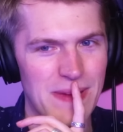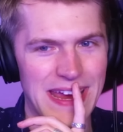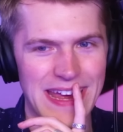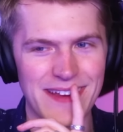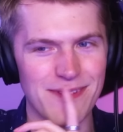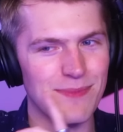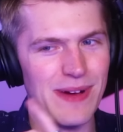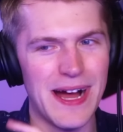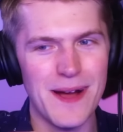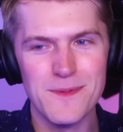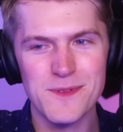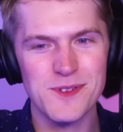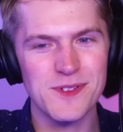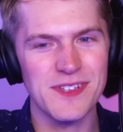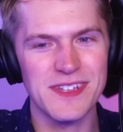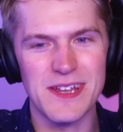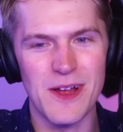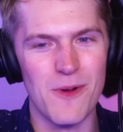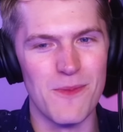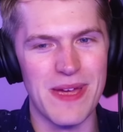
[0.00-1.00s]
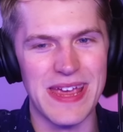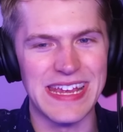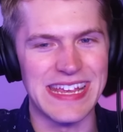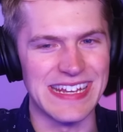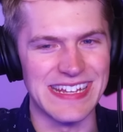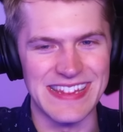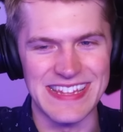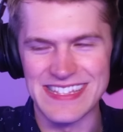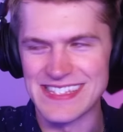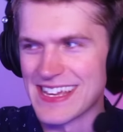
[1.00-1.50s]
Man, moms really don't
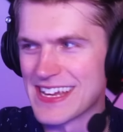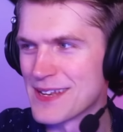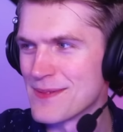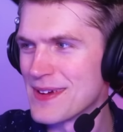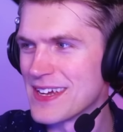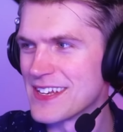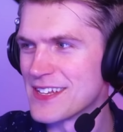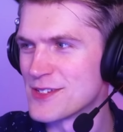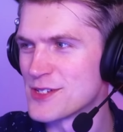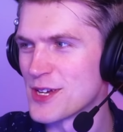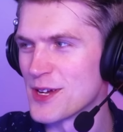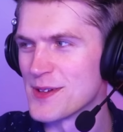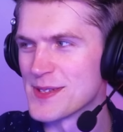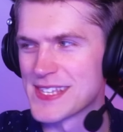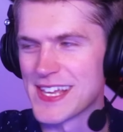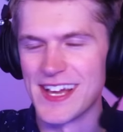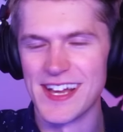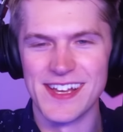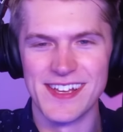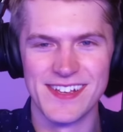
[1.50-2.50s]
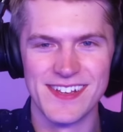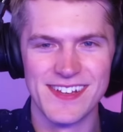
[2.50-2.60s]
make it in these animated shows, huh?